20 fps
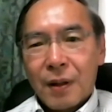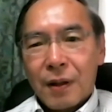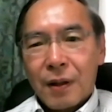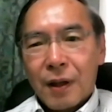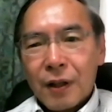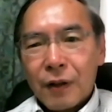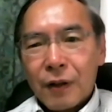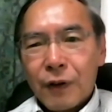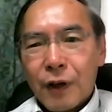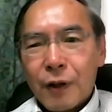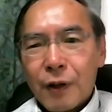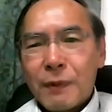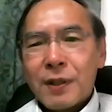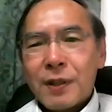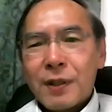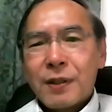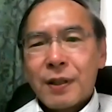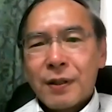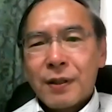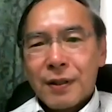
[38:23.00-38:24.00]
Thank you very
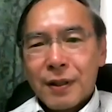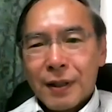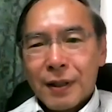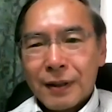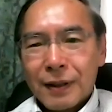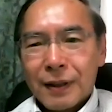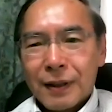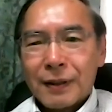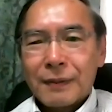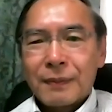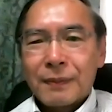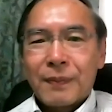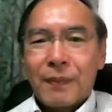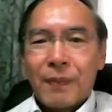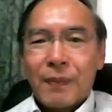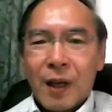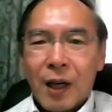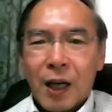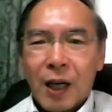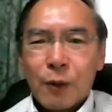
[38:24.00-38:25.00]
much, Nick-san.
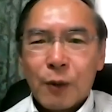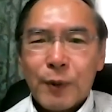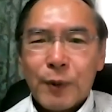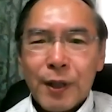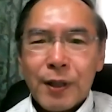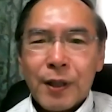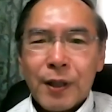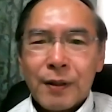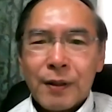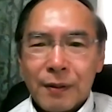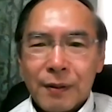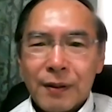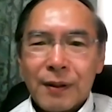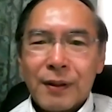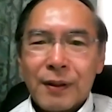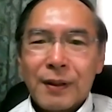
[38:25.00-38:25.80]
I appreciate it.